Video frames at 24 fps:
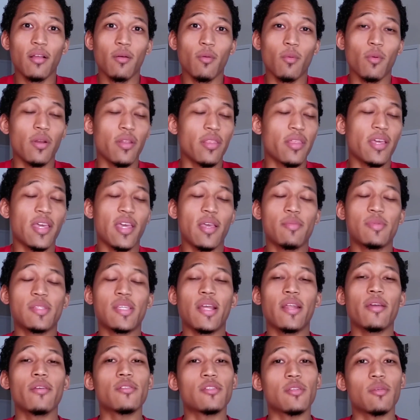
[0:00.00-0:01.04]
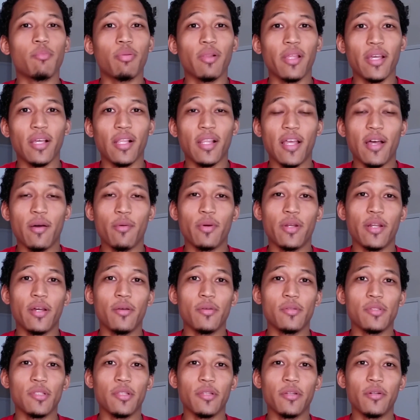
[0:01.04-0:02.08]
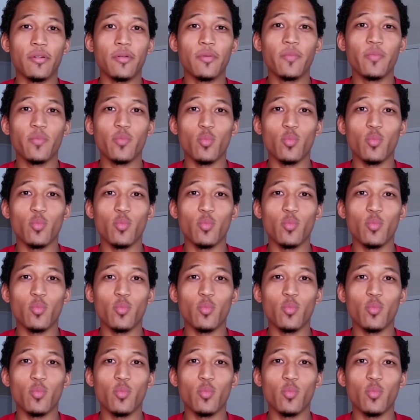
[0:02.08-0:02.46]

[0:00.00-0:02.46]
One of the games that I used to play a lot when I was little